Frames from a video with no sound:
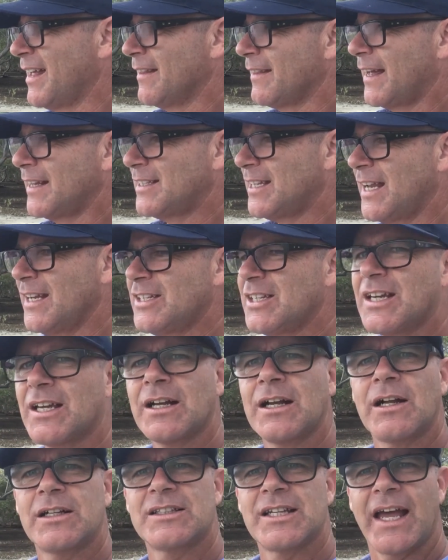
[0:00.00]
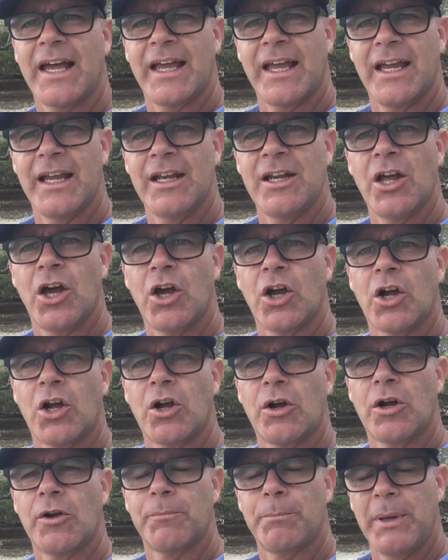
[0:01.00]
they tend to contain a
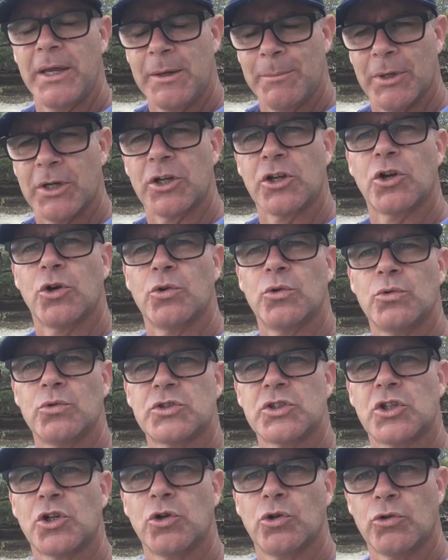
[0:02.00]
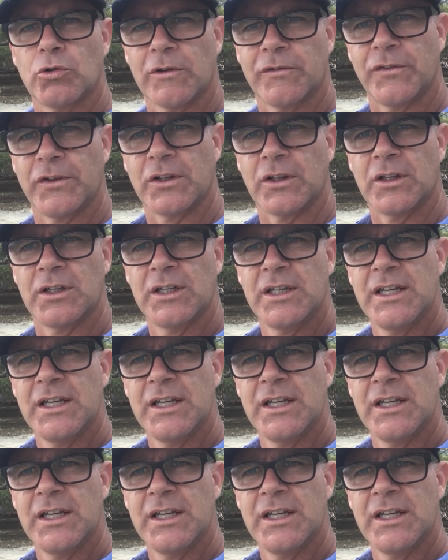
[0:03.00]
pigment called chlorophyll,